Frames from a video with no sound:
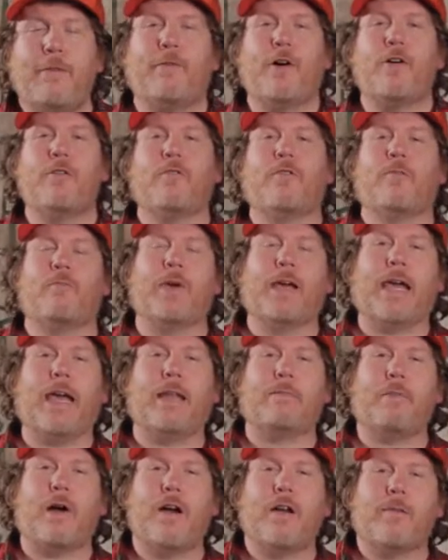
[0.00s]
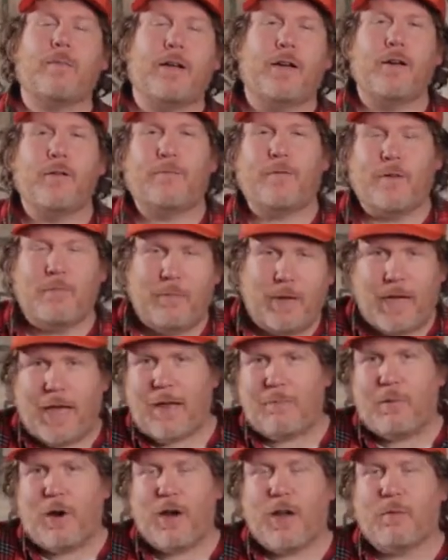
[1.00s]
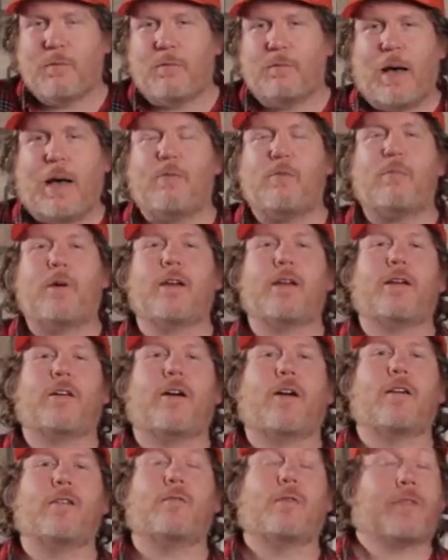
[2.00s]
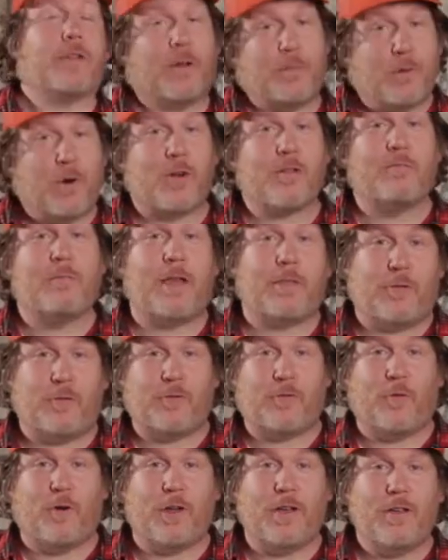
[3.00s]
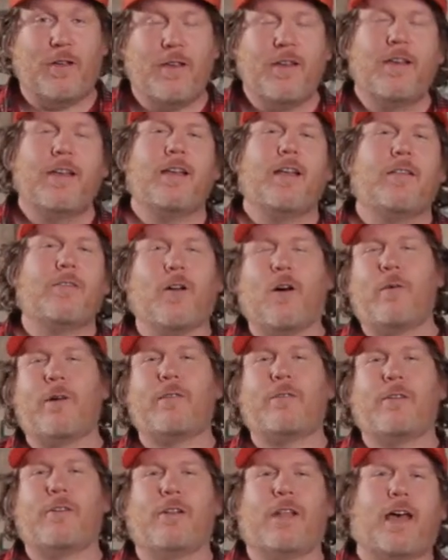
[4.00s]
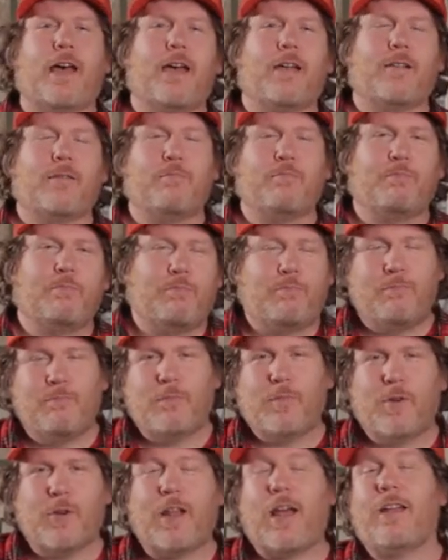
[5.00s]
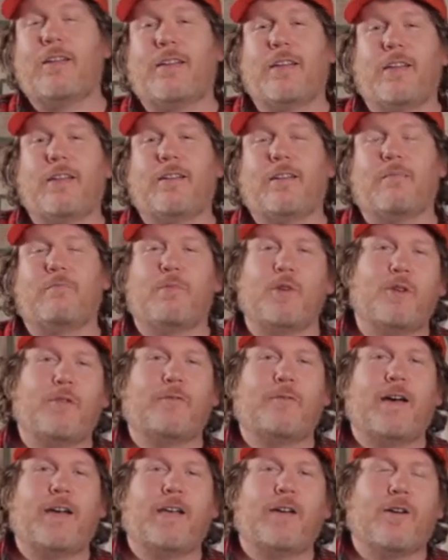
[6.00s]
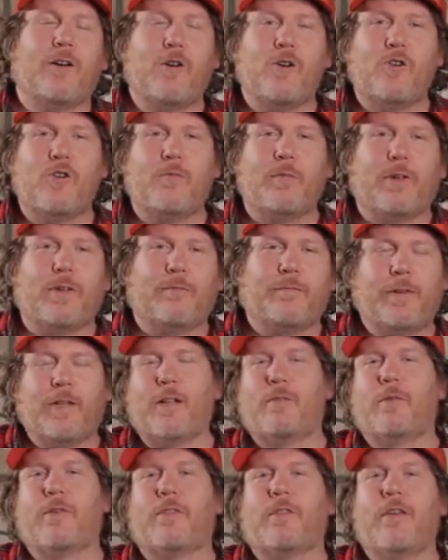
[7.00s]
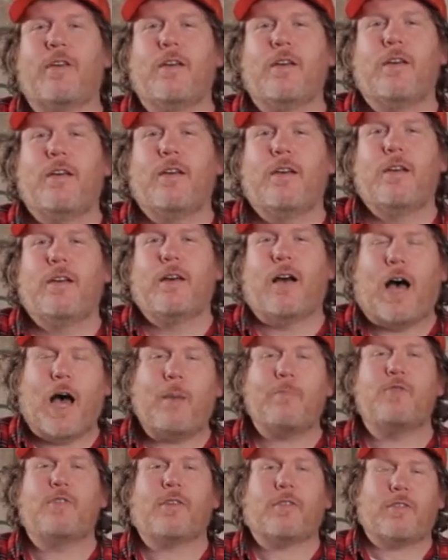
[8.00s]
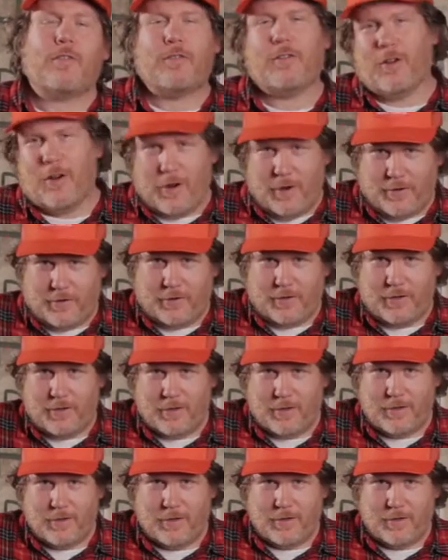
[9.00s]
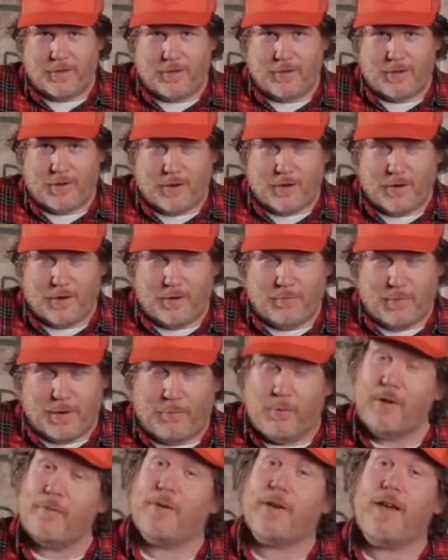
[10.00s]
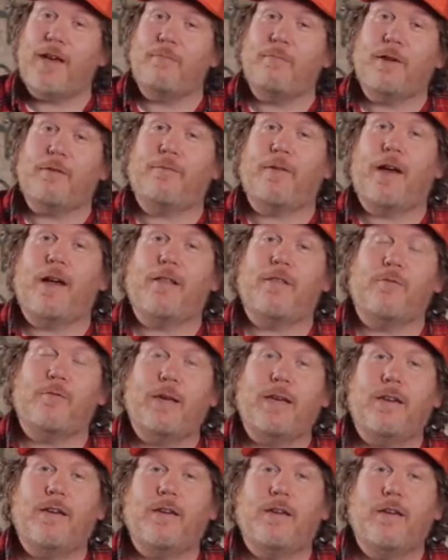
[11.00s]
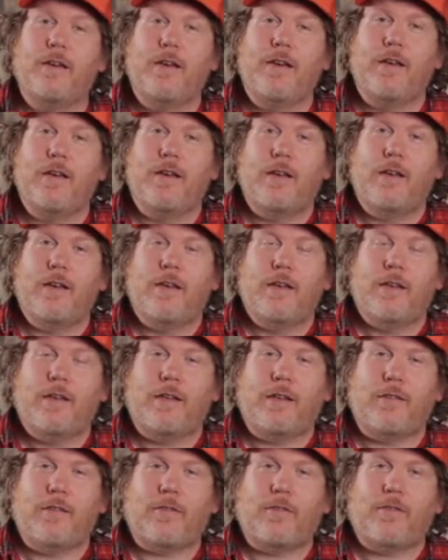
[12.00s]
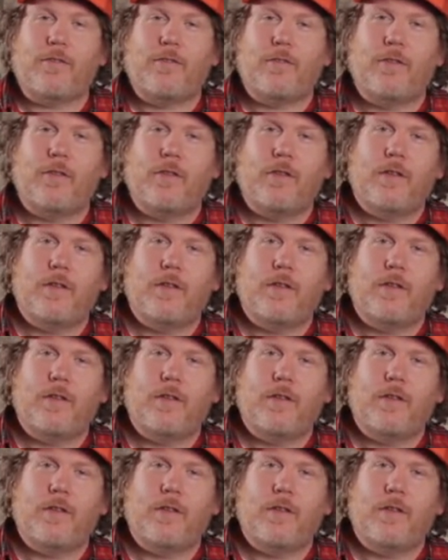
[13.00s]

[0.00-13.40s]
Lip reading: folks, Big Ed Barnum here from Big Ed Barnum's Bobble Barn and Garden with an important message for you. It's always a good idea to beautify your home and fill it with objets d'art. My one-of-a-kind big find of the week is